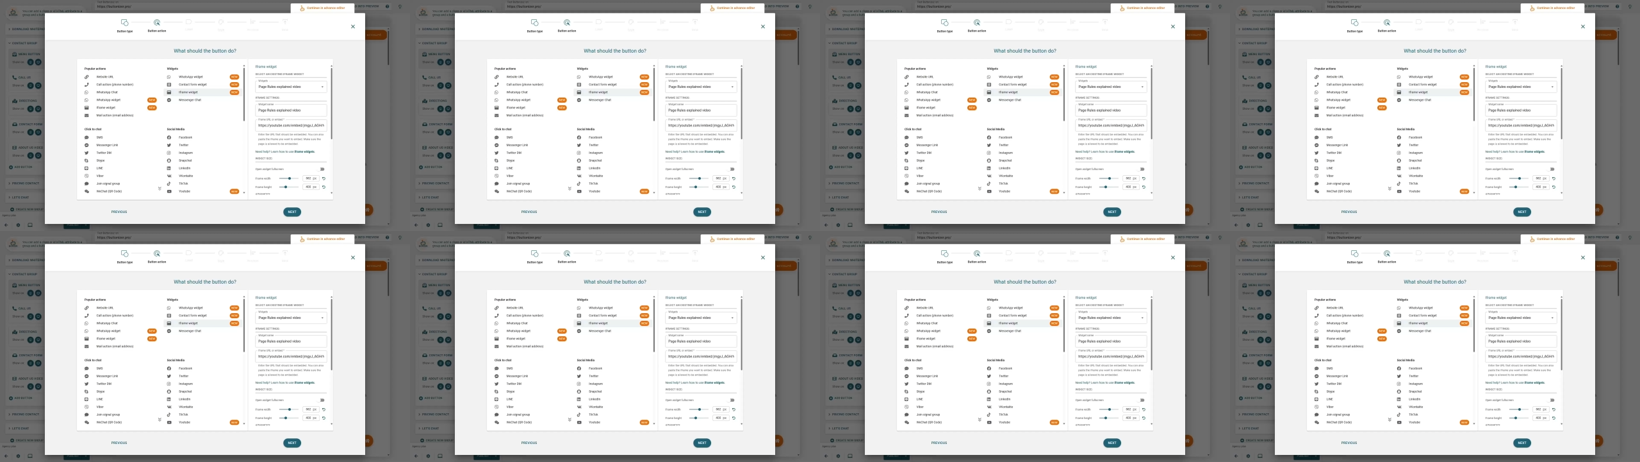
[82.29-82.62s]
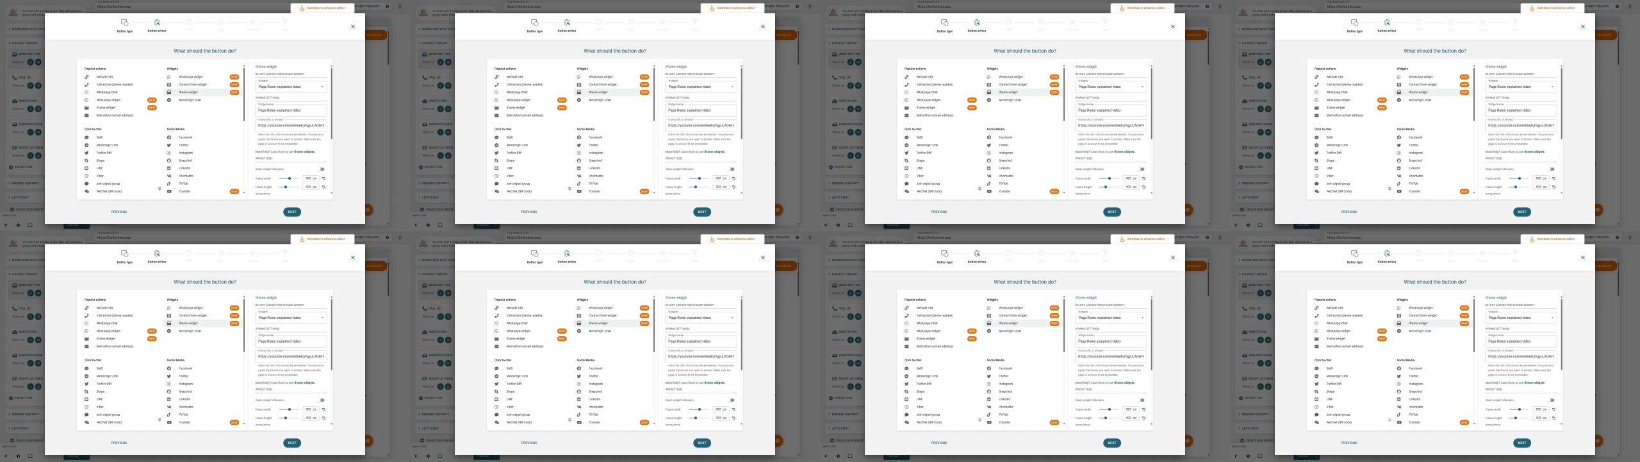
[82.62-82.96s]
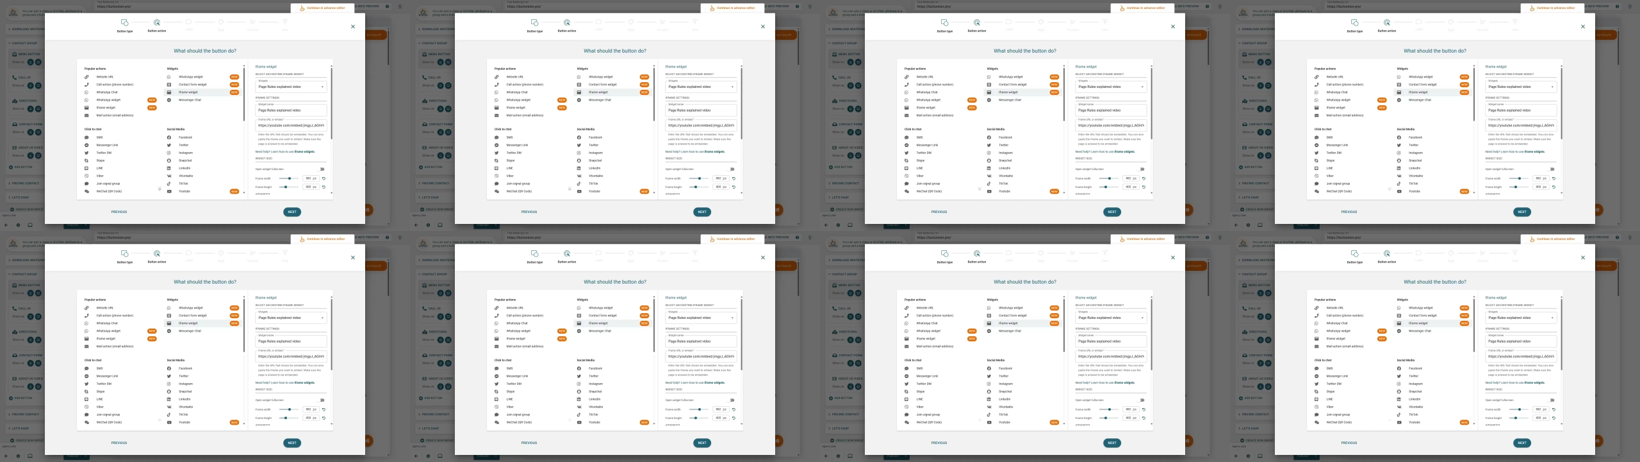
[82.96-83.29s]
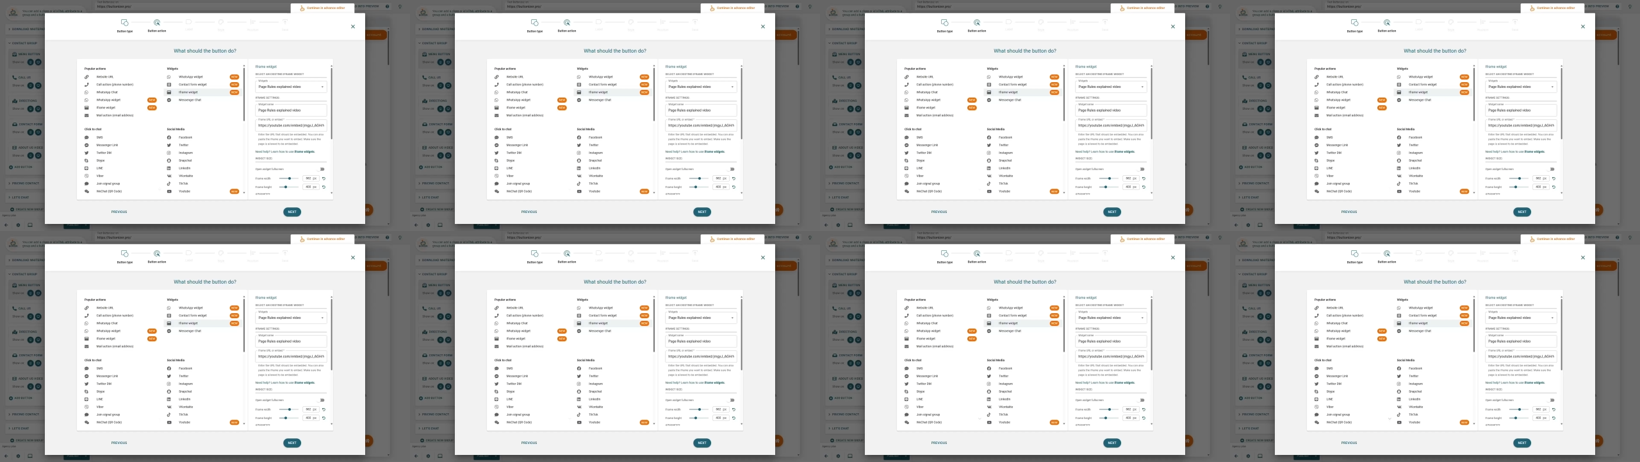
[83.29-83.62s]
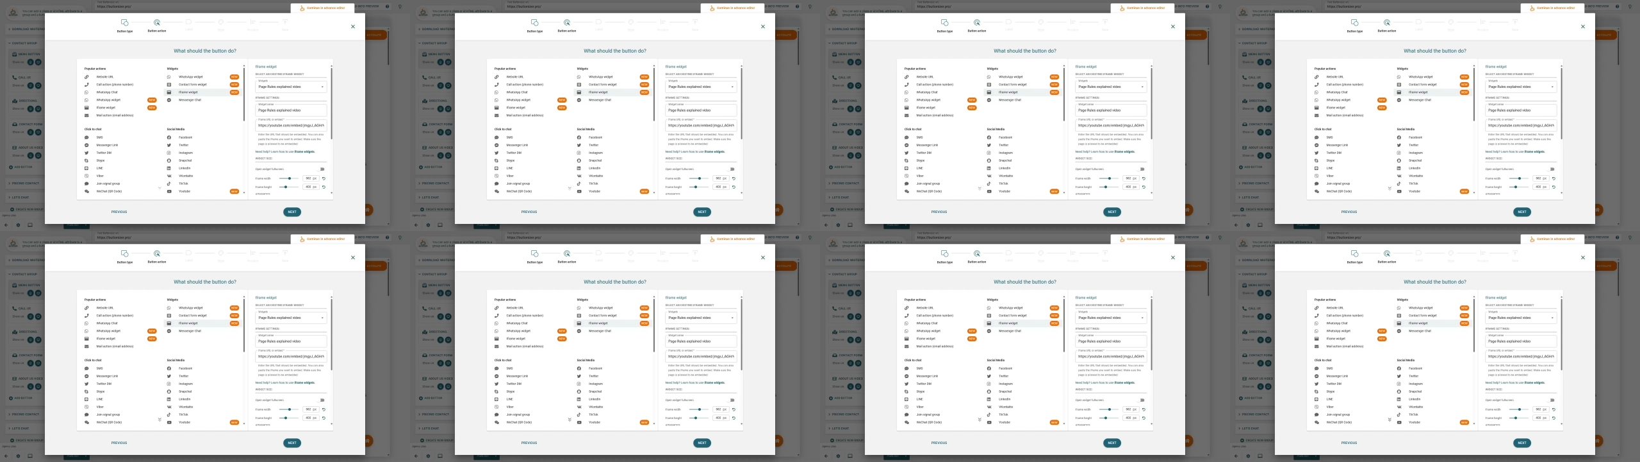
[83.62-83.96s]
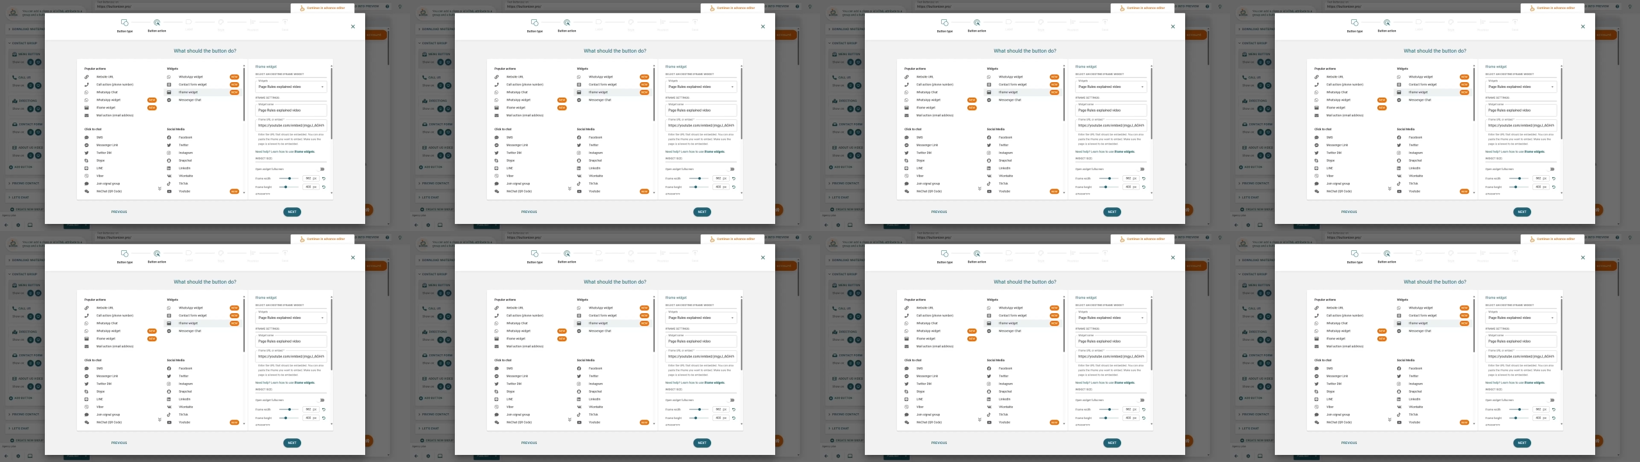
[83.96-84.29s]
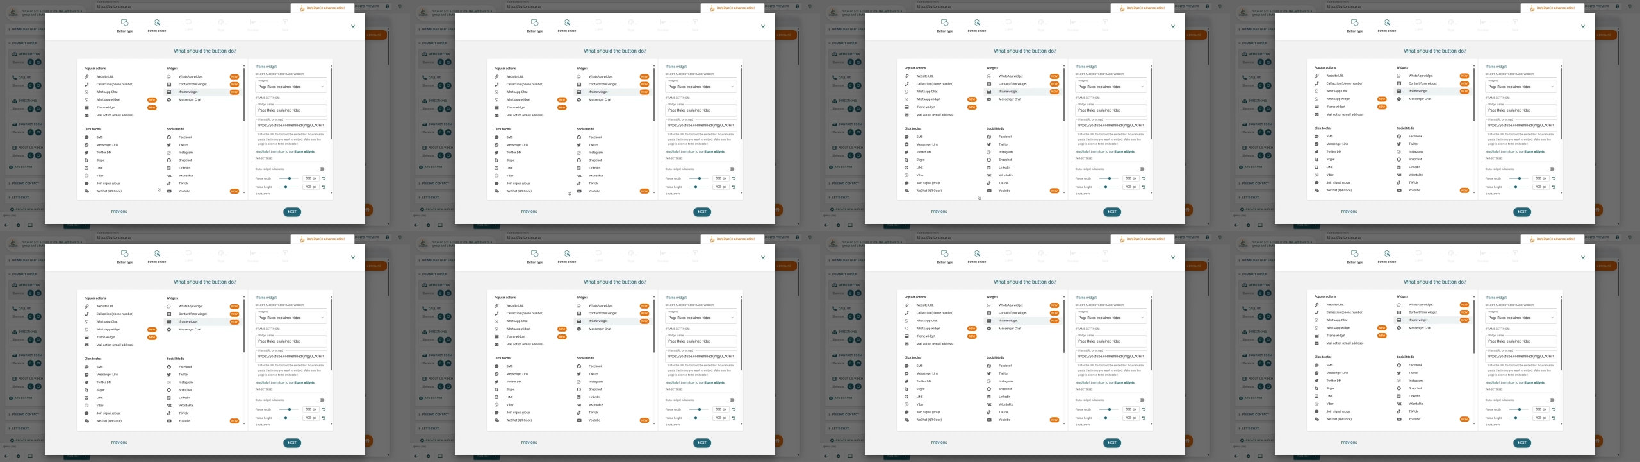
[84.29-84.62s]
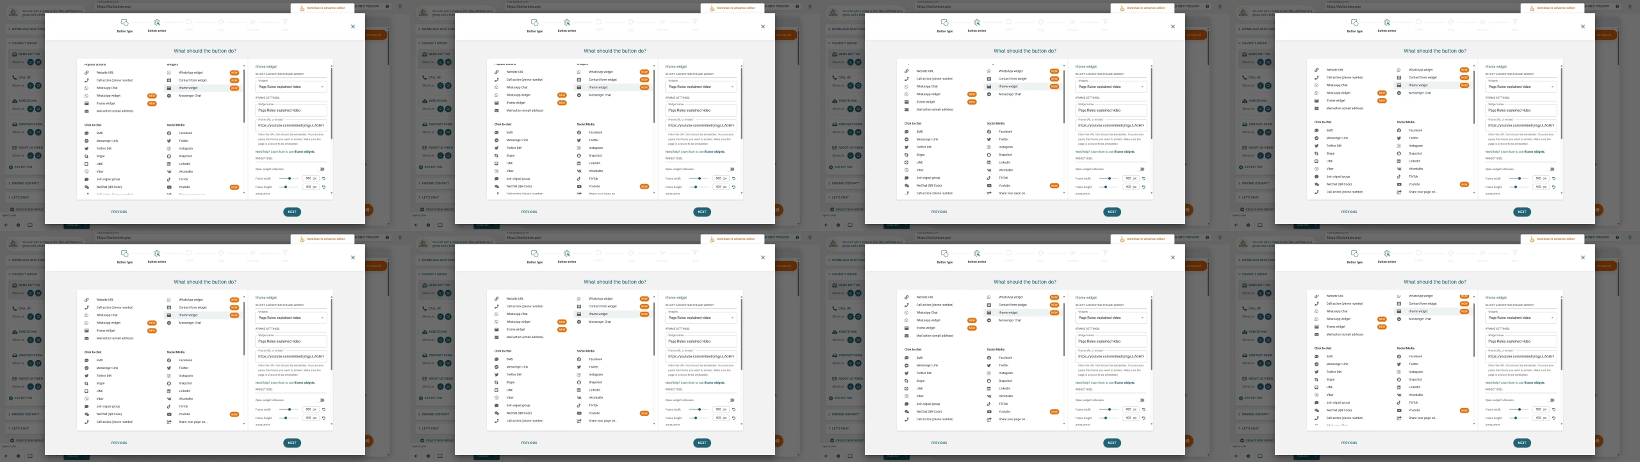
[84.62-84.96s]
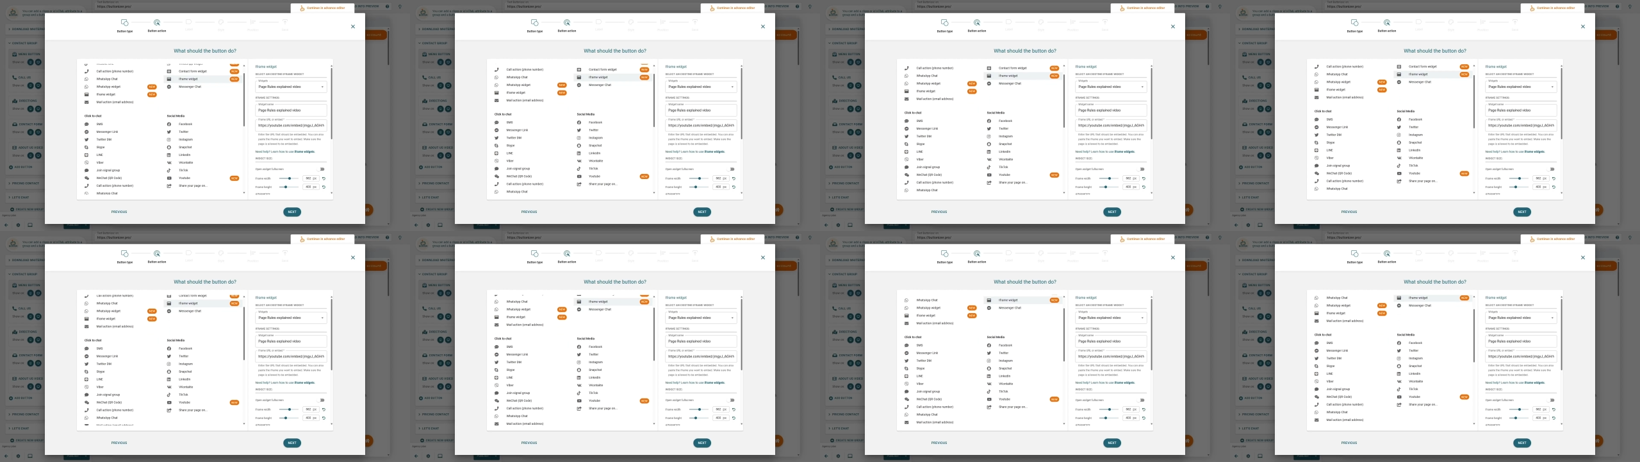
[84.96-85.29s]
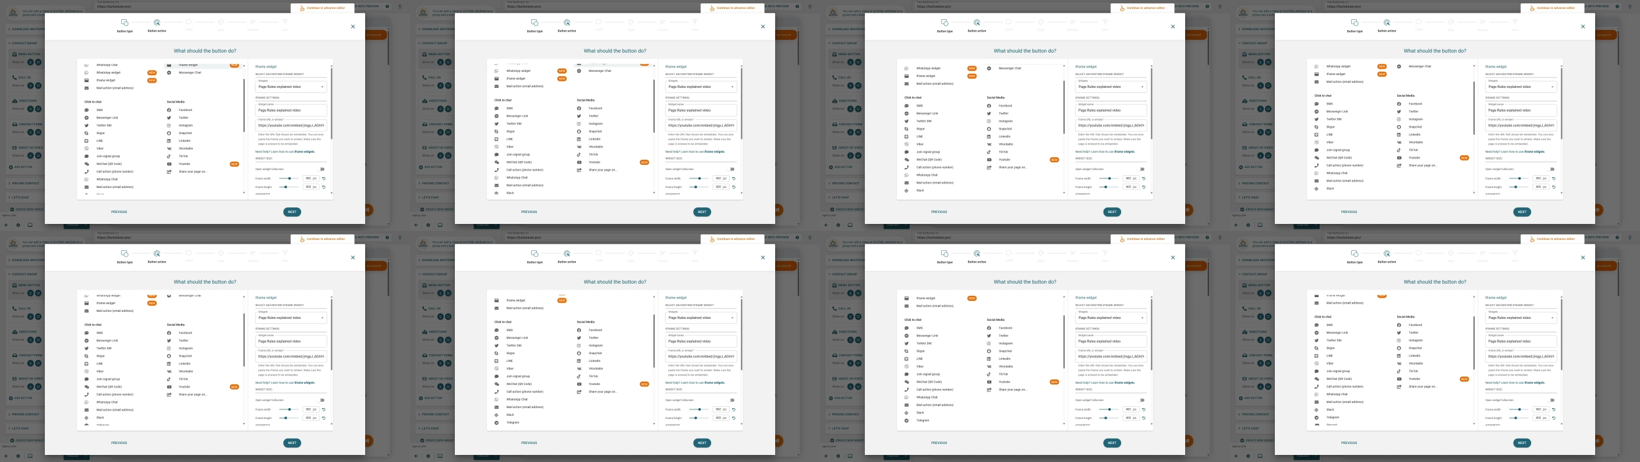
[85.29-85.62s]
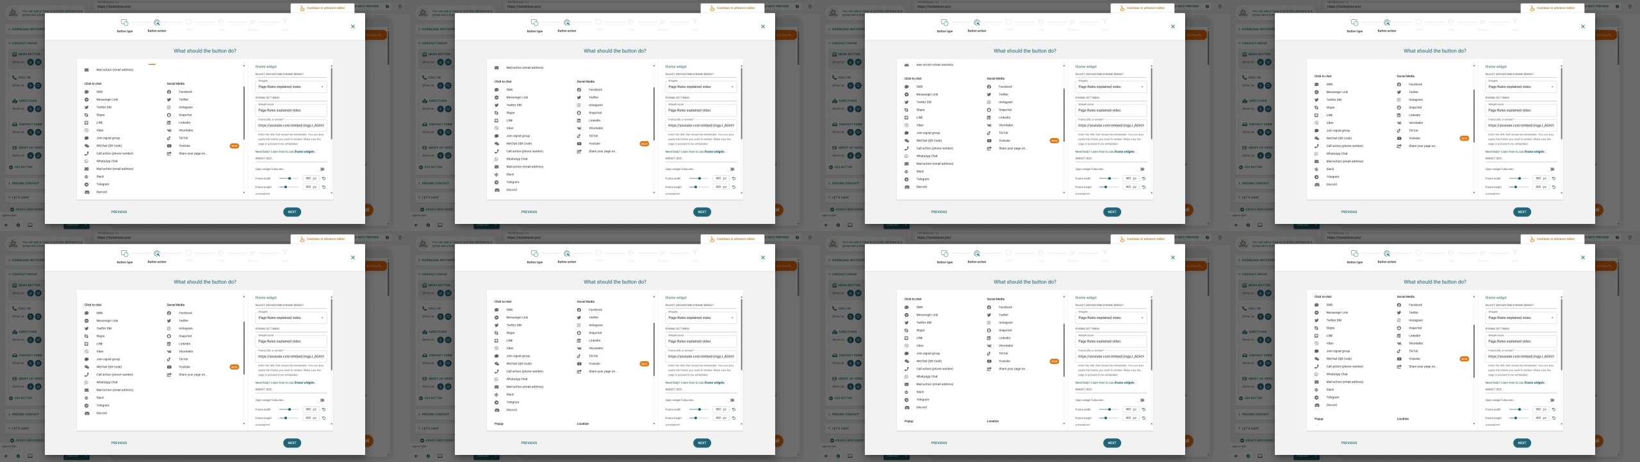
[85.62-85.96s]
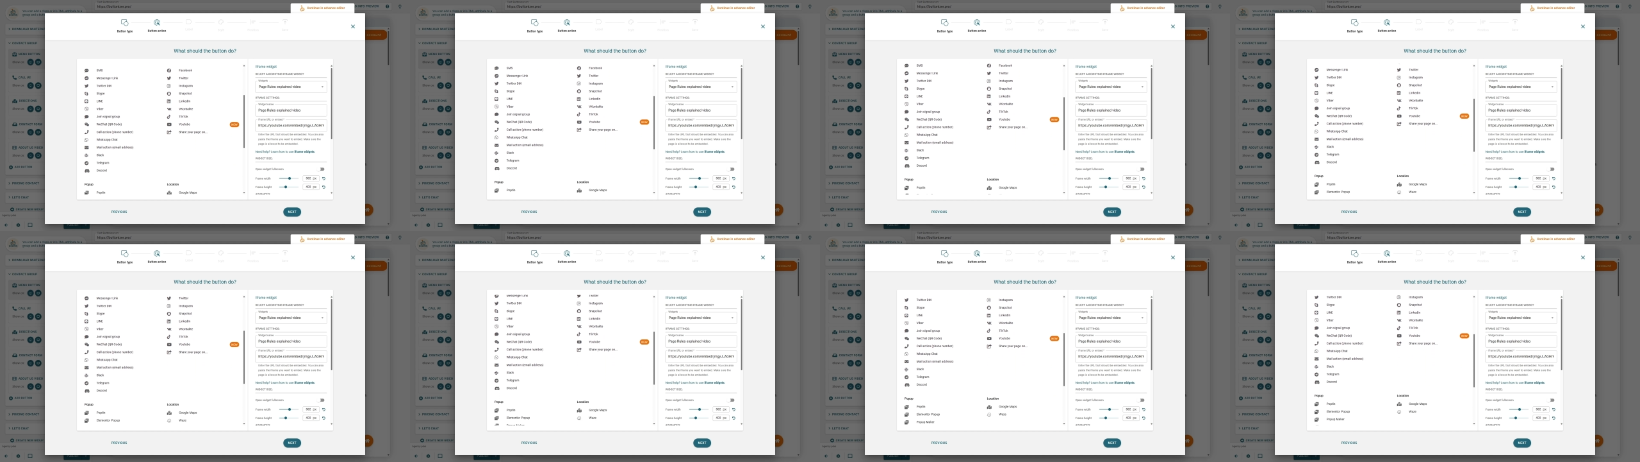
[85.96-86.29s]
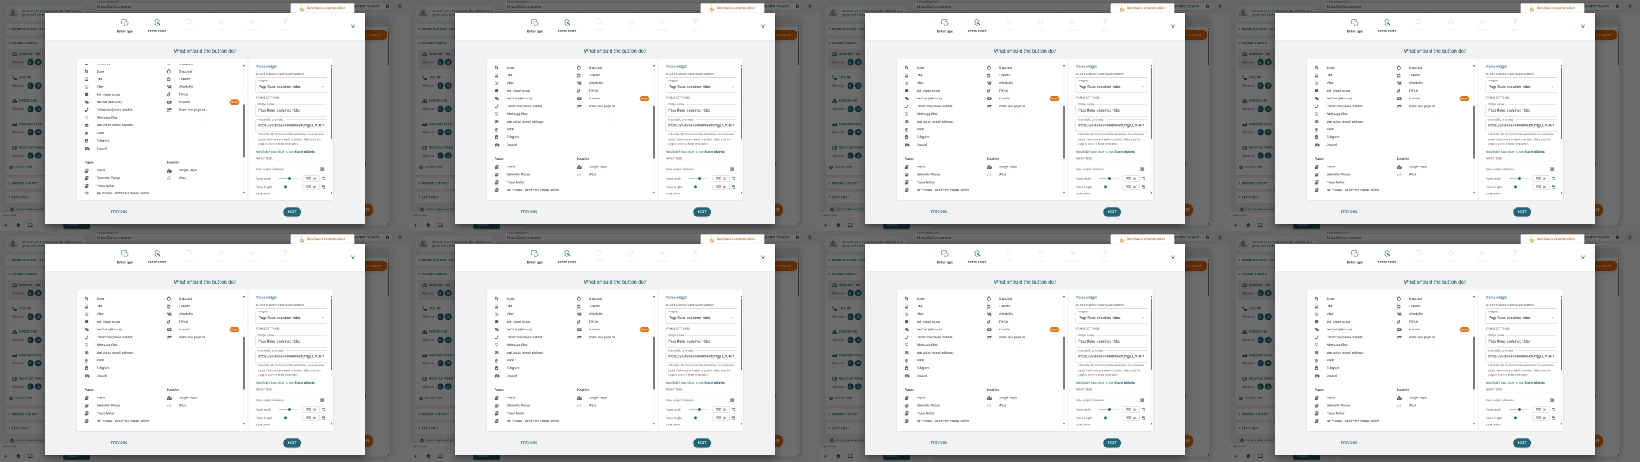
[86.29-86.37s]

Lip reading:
Nobody's mouth can be seen.